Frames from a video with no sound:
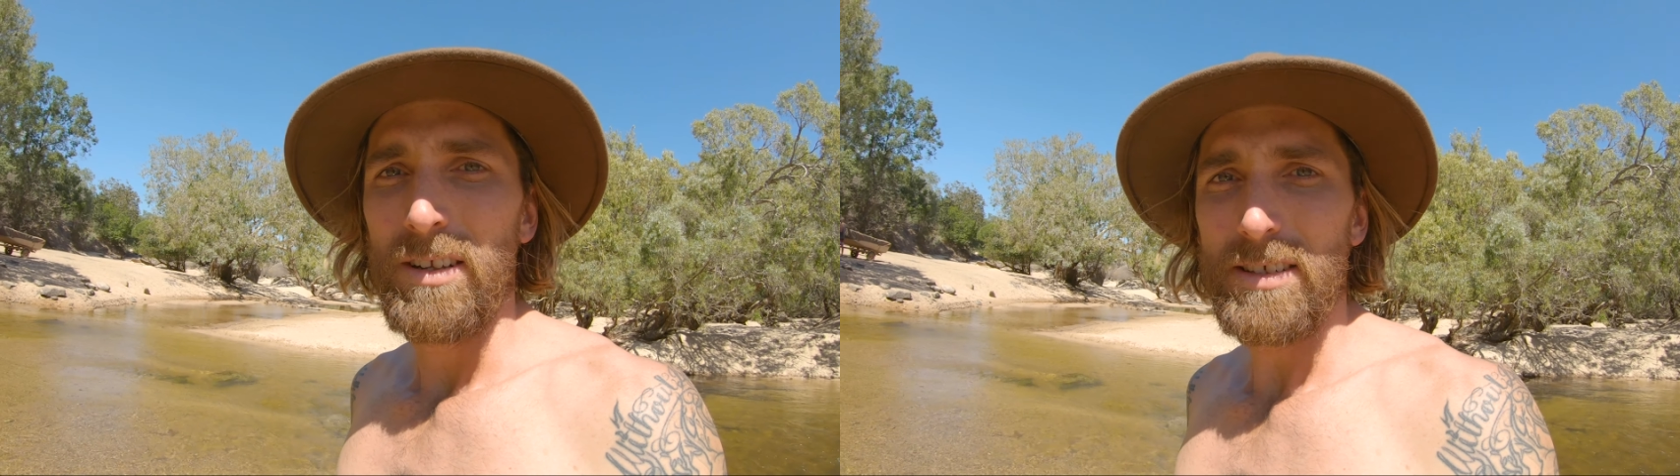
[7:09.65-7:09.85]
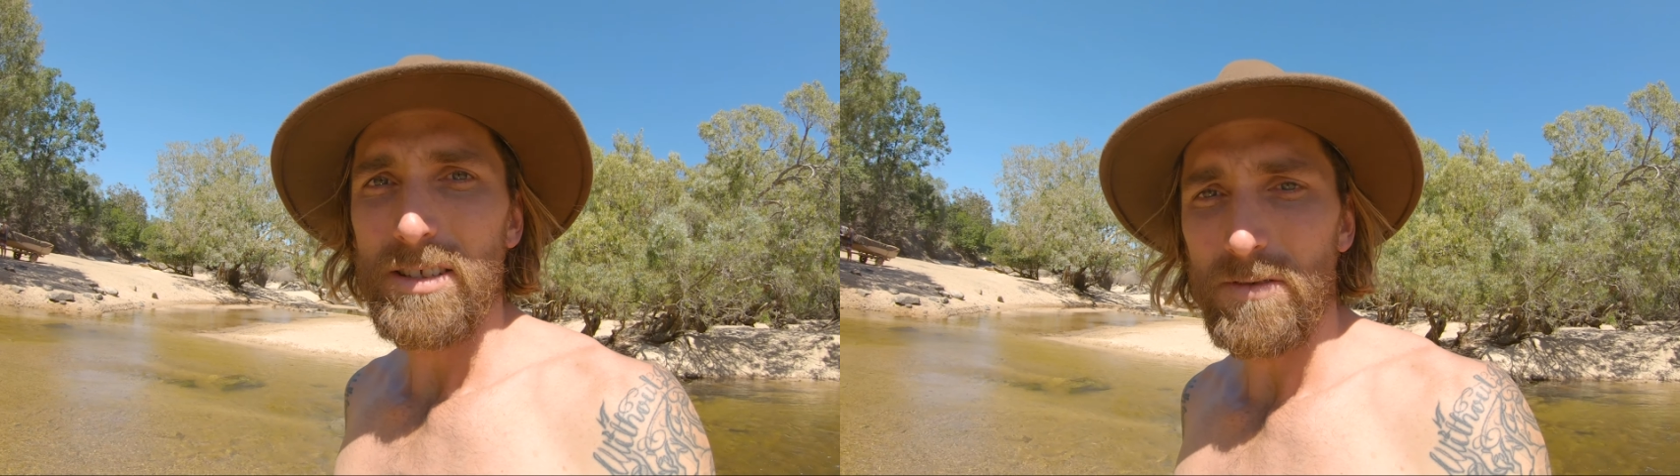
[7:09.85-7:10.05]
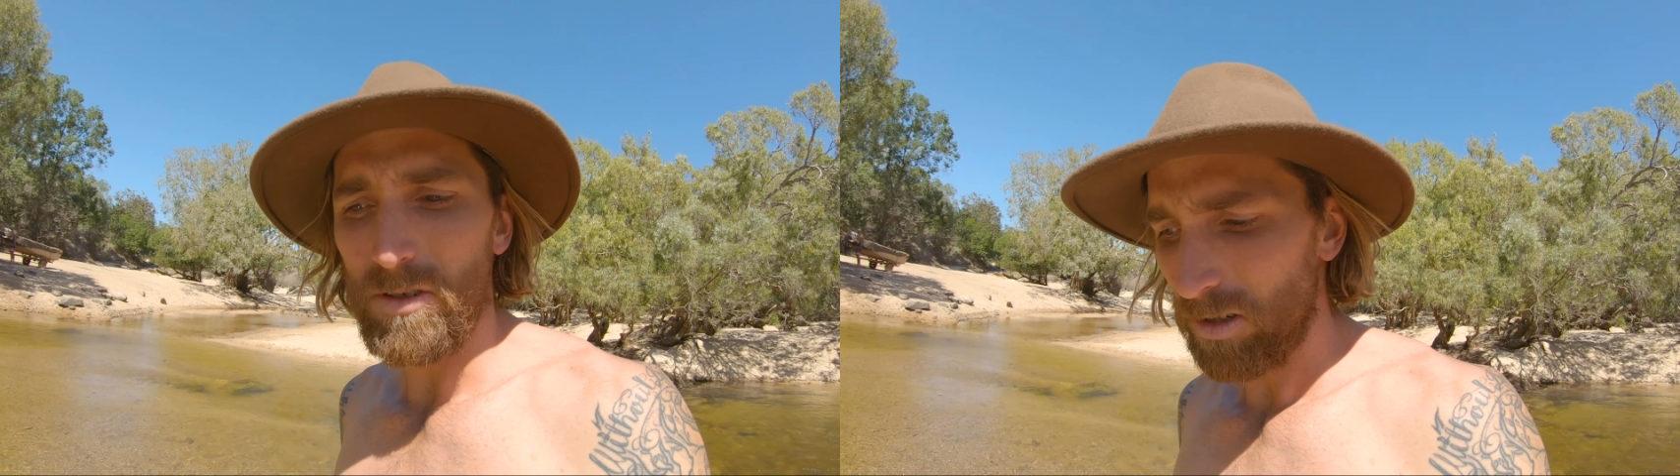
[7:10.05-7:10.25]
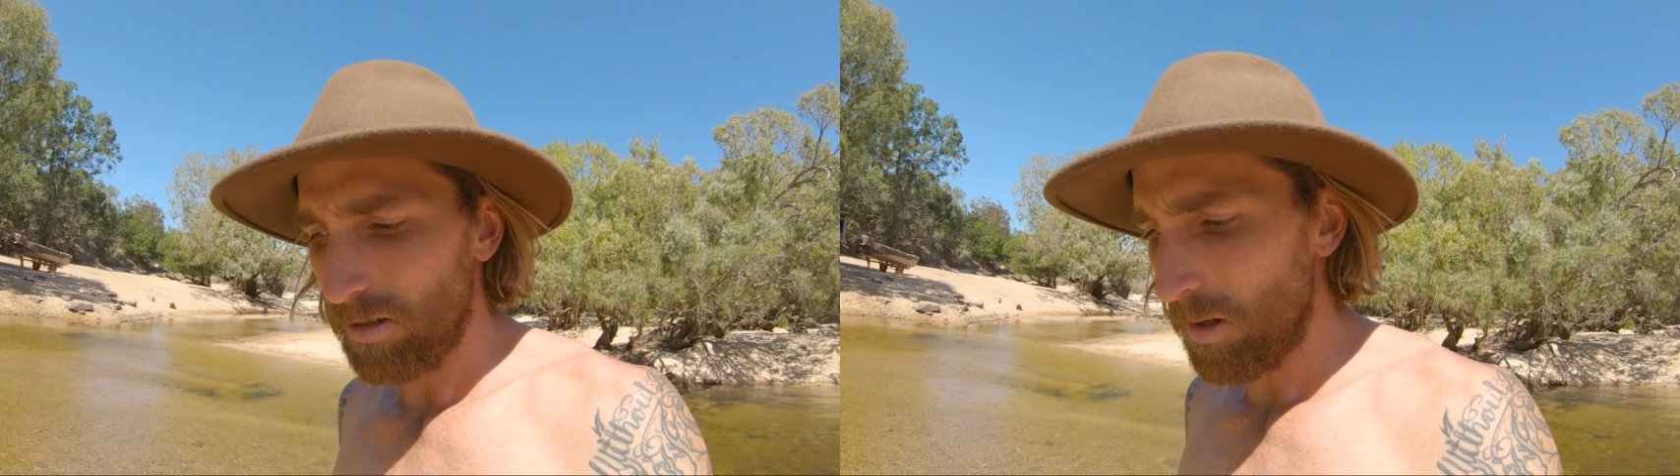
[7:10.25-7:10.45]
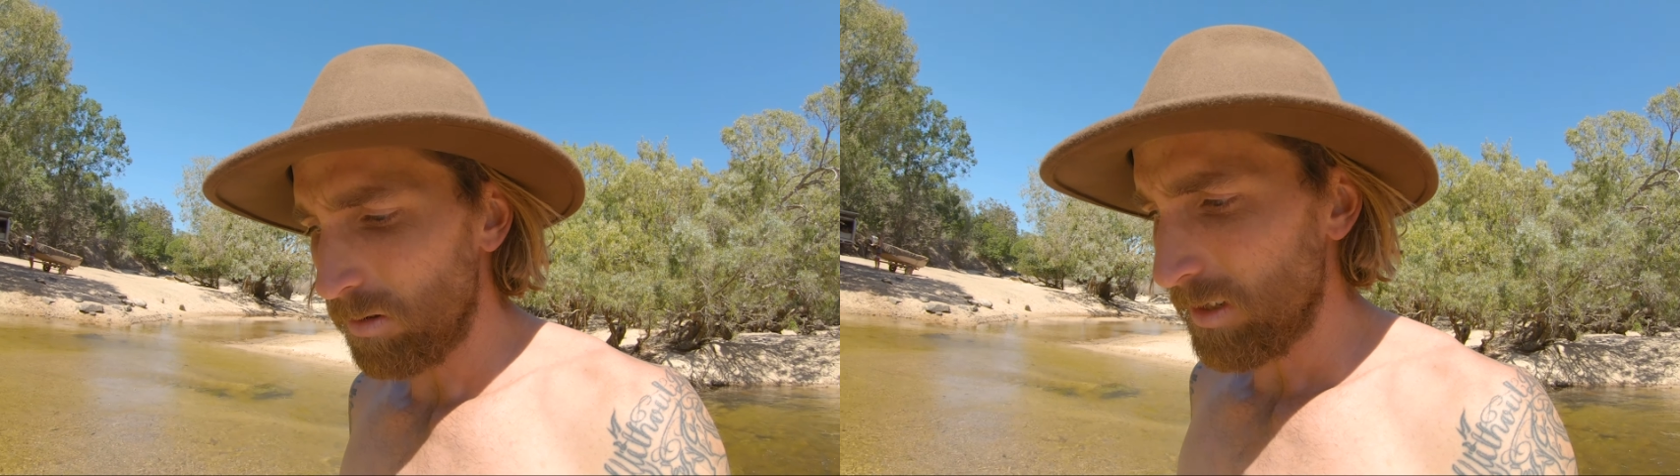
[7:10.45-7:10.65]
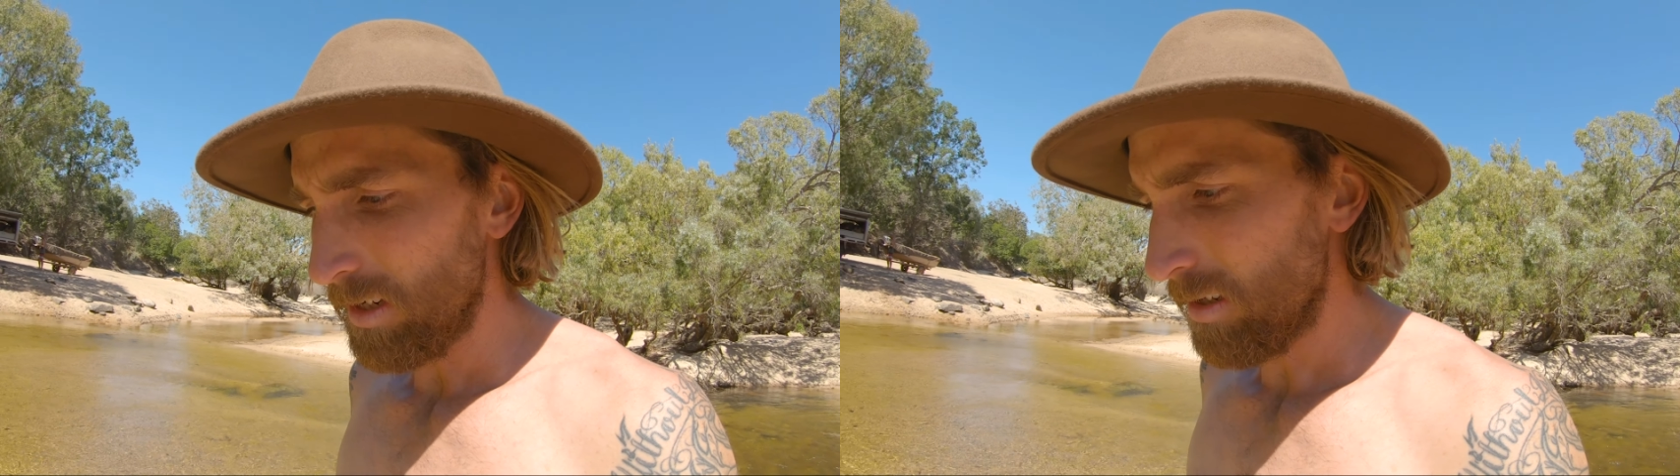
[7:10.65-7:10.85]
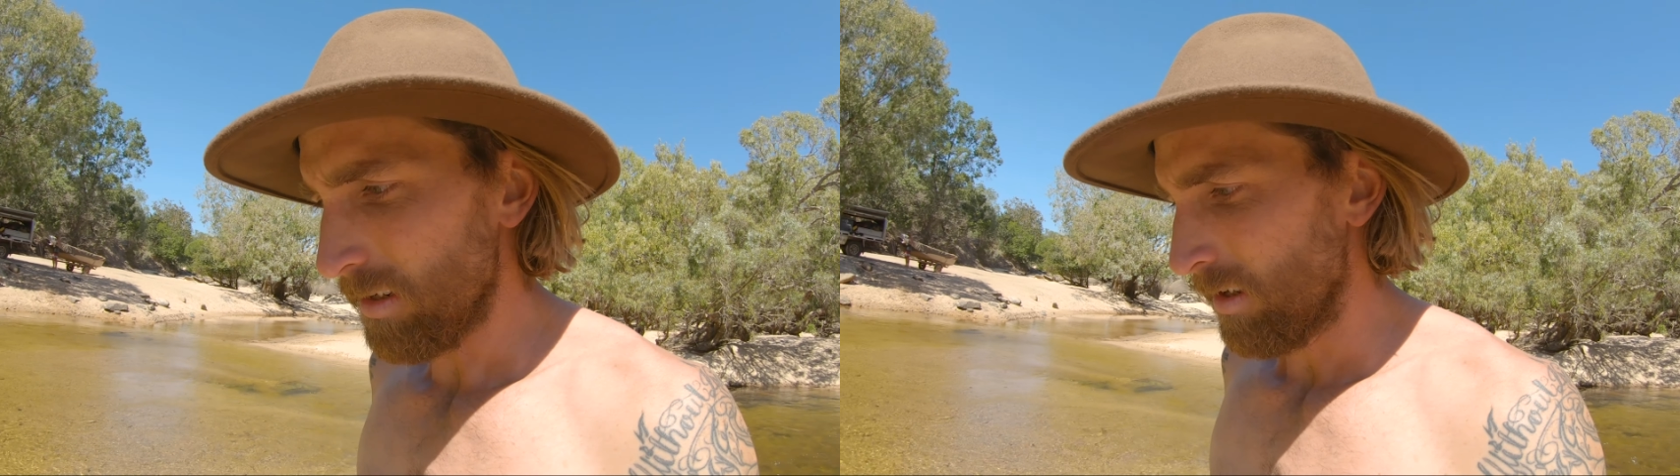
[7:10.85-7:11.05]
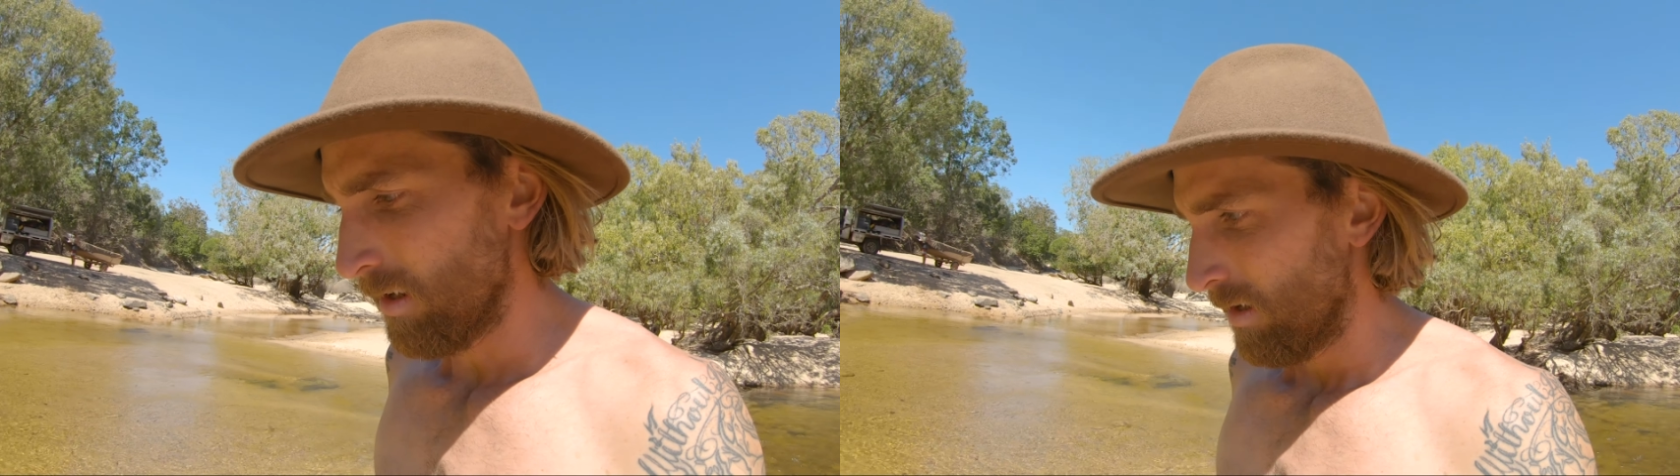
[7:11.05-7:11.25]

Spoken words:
That stuff's not going to melt down.